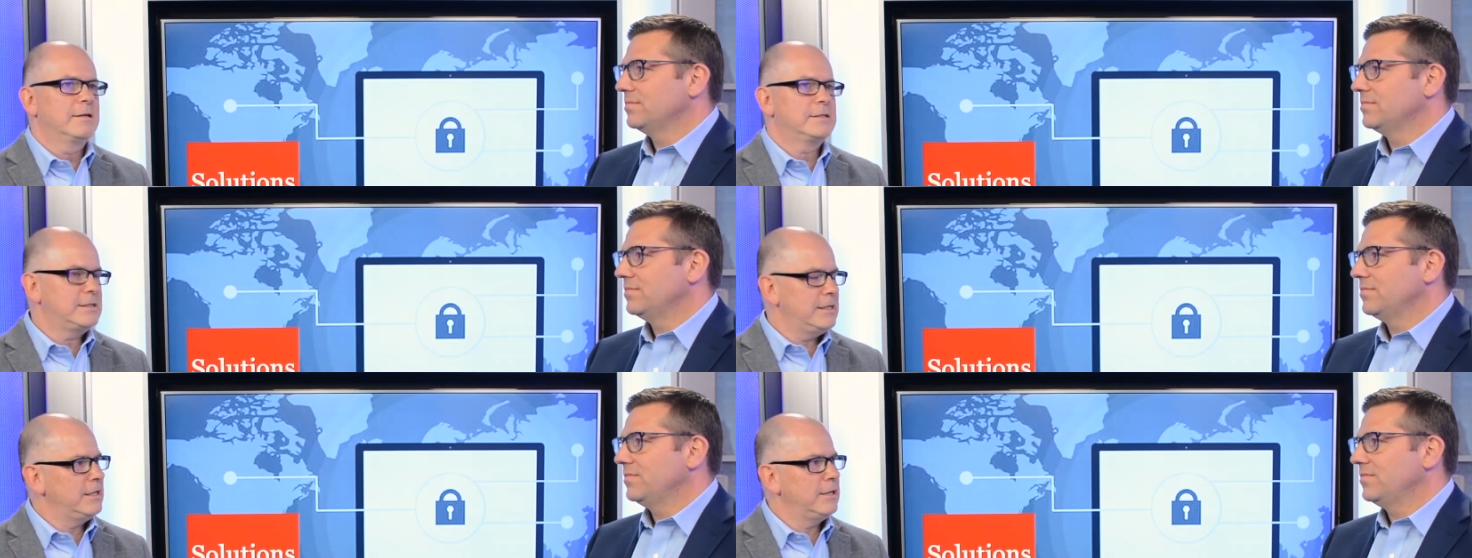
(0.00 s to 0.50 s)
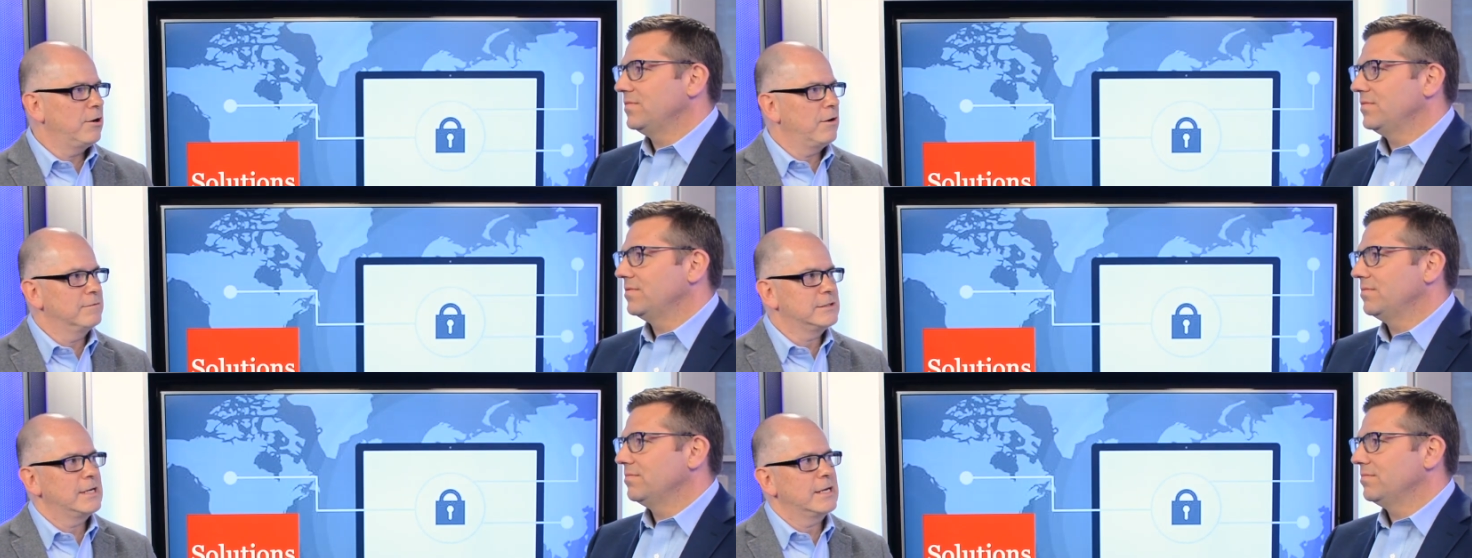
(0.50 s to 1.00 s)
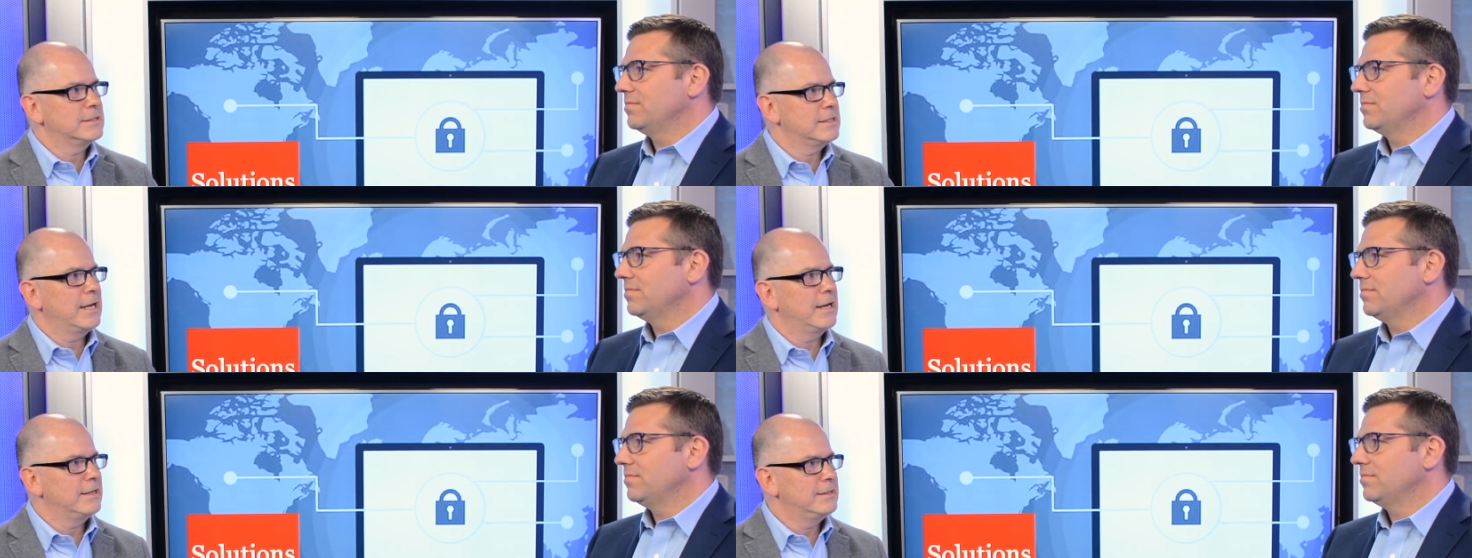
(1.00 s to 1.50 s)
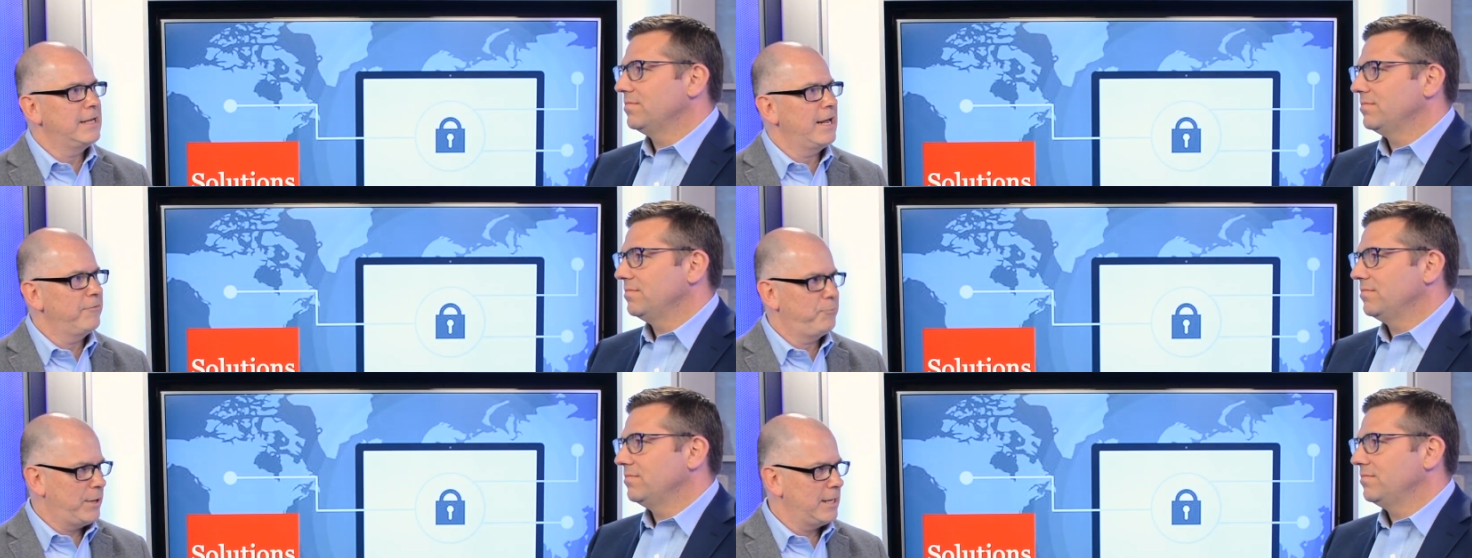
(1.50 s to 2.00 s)
Speaker 1: CEO of SecZetta,
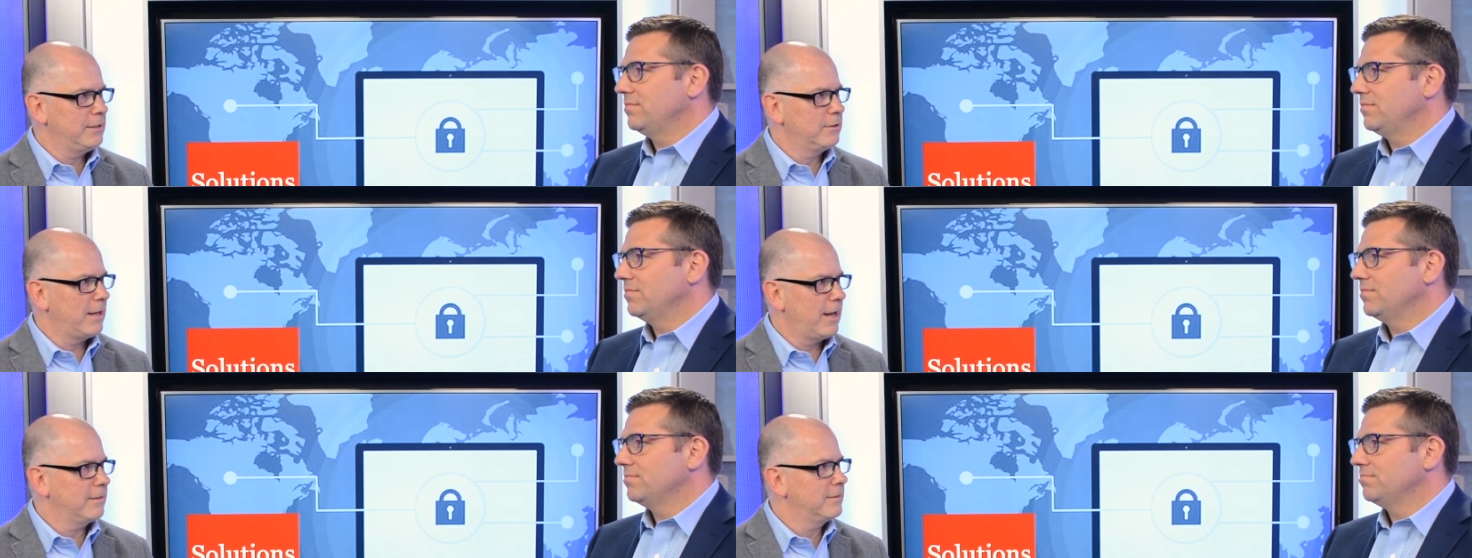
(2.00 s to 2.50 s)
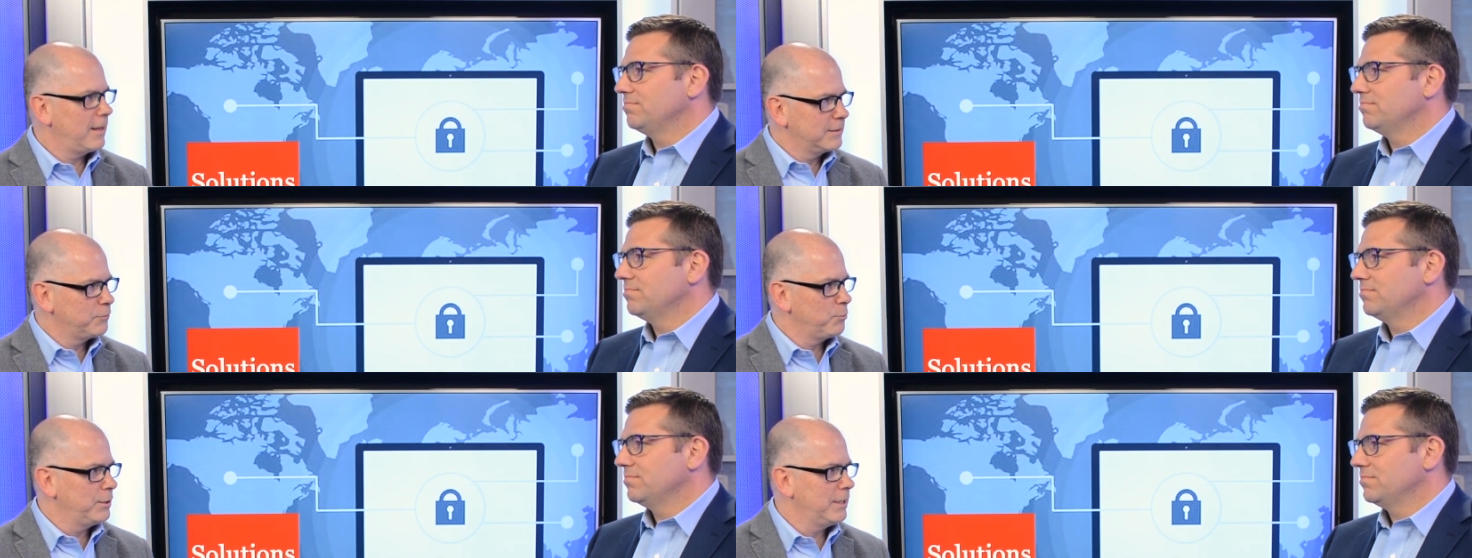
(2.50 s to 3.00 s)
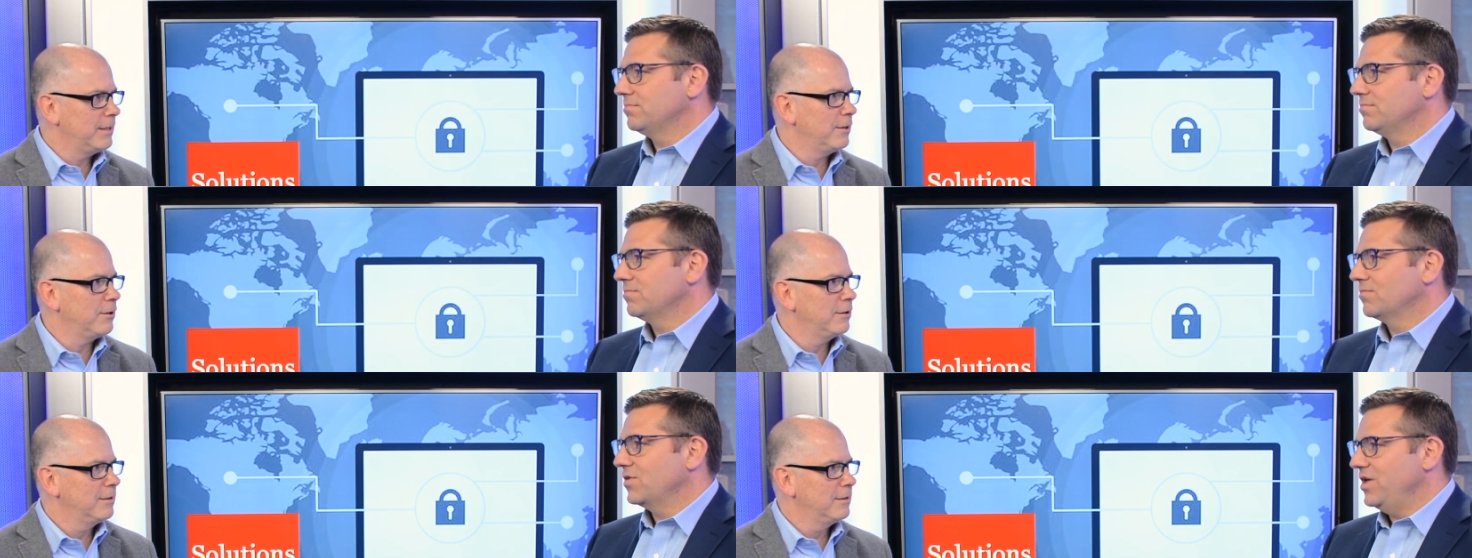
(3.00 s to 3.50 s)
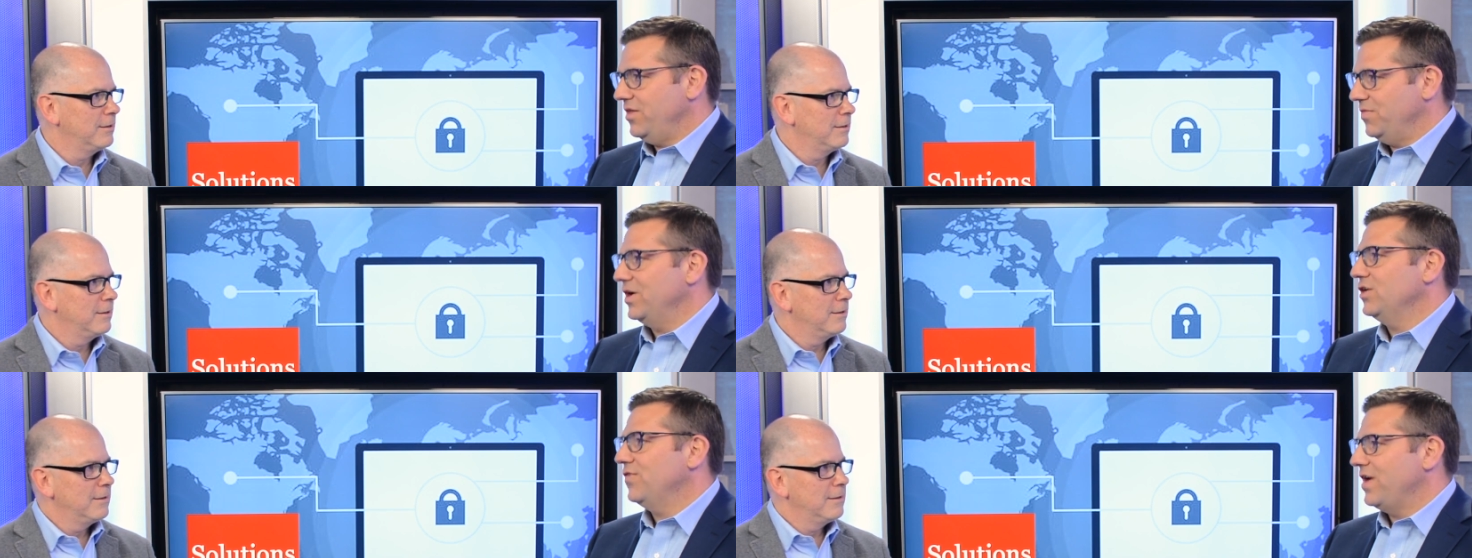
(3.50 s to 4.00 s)
Dave Pignolet. Thanks for being here.
Speaker 2: Yeah,
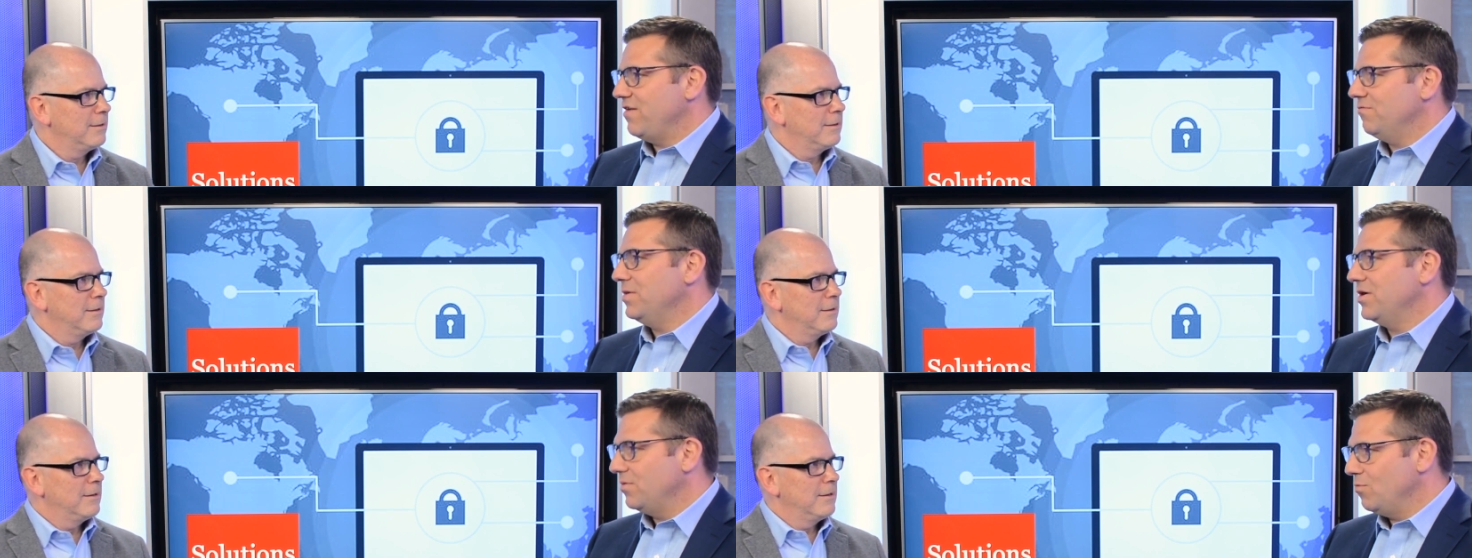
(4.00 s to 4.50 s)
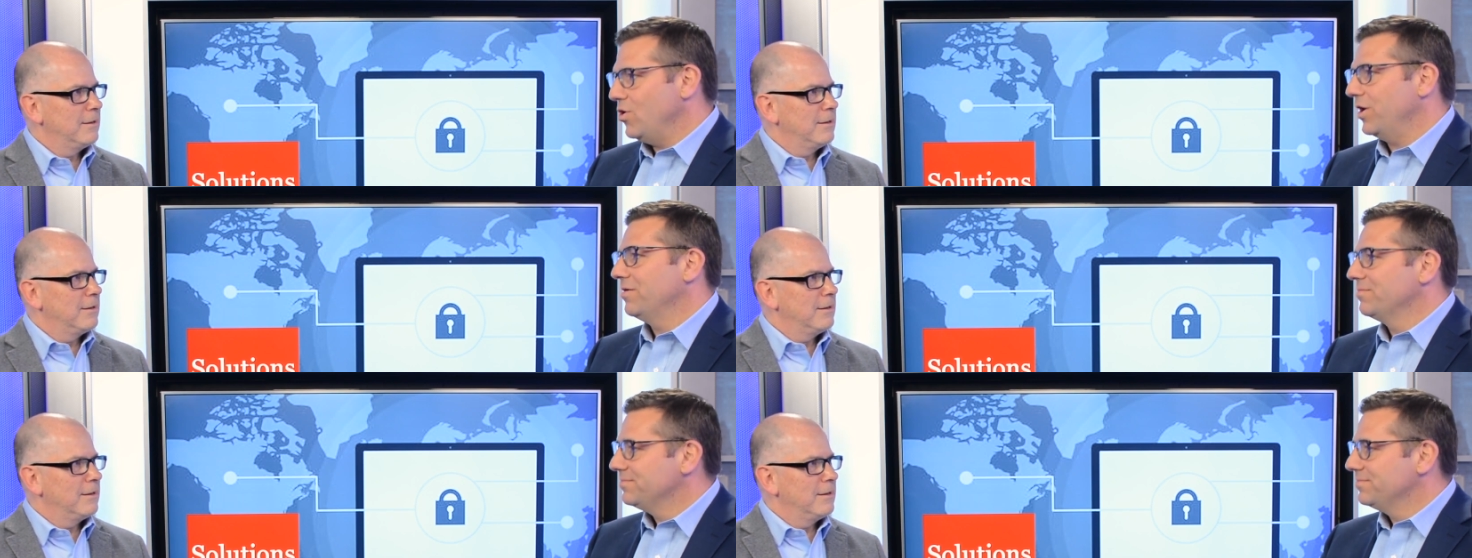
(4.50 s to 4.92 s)
thanks for having me. Good morning.